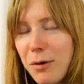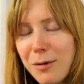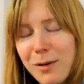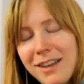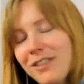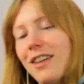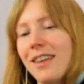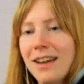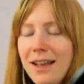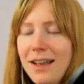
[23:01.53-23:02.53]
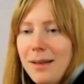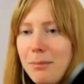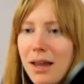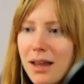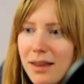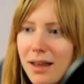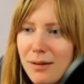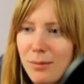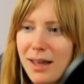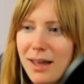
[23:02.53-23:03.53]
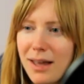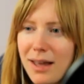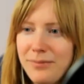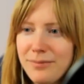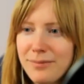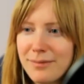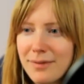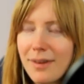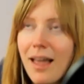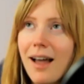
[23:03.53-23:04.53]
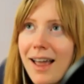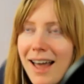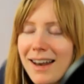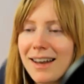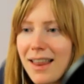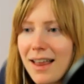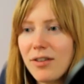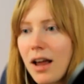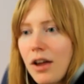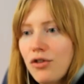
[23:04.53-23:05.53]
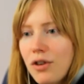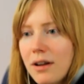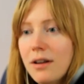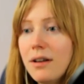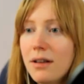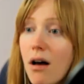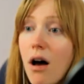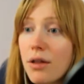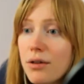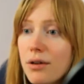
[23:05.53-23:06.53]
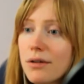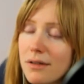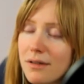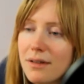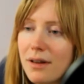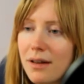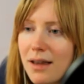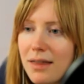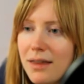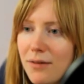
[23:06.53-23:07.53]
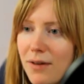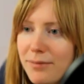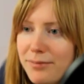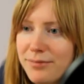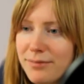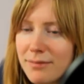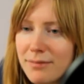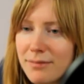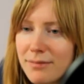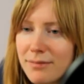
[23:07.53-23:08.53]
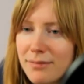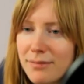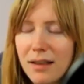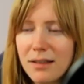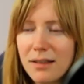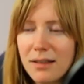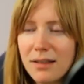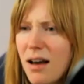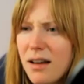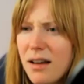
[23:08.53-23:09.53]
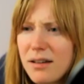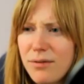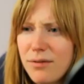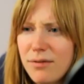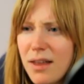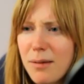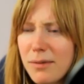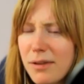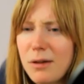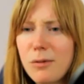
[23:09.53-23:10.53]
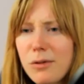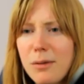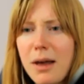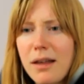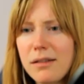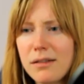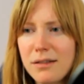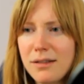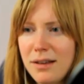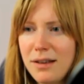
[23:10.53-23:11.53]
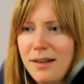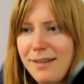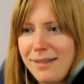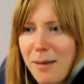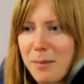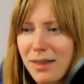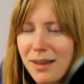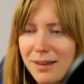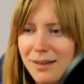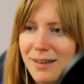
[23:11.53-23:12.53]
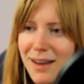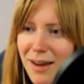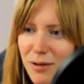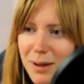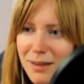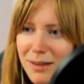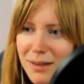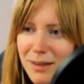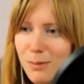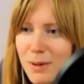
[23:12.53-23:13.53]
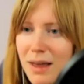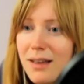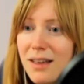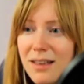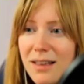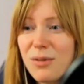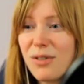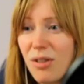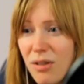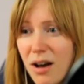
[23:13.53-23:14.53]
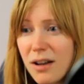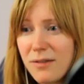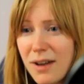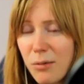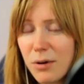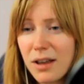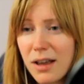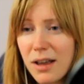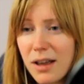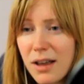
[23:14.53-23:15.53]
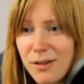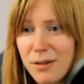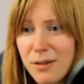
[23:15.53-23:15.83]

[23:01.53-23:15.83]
with each other. But in the end, we had, I had 1,100 authors attend the event. And a lot of them said it was the best summit they'd ever been to there was a lot of networking. So I